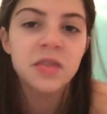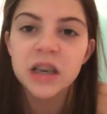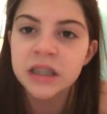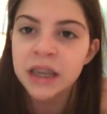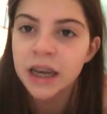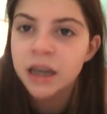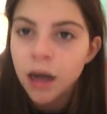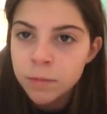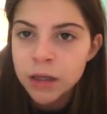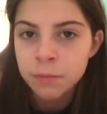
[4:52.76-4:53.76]
This kid
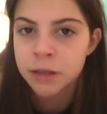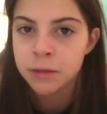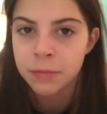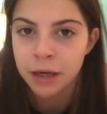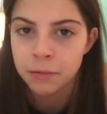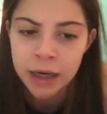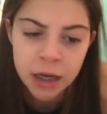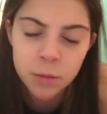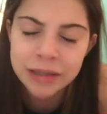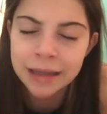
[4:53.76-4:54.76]
comes up to me.
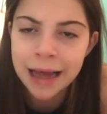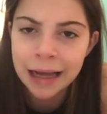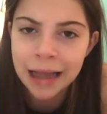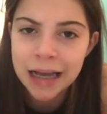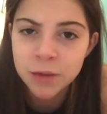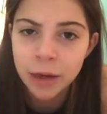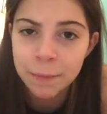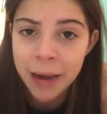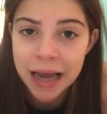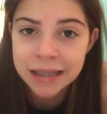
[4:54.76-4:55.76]
He was in that class when I
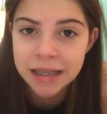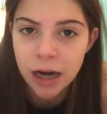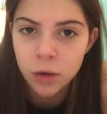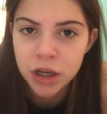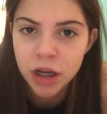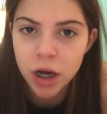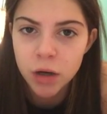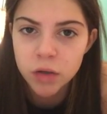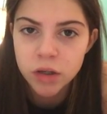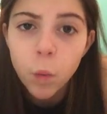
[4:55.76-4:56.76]
passed out. He
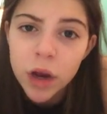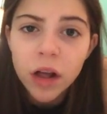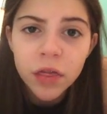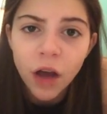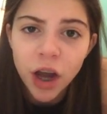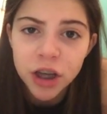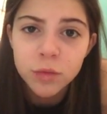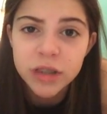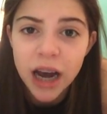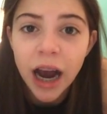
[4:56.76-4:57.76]
goes, we all thought you
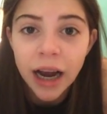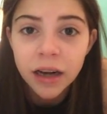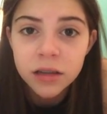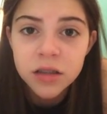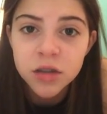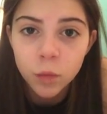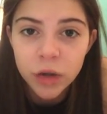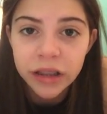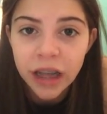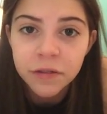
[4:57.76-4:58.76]
died, so
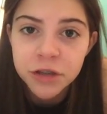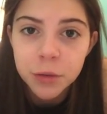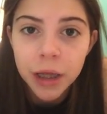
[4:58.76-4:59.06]
we left you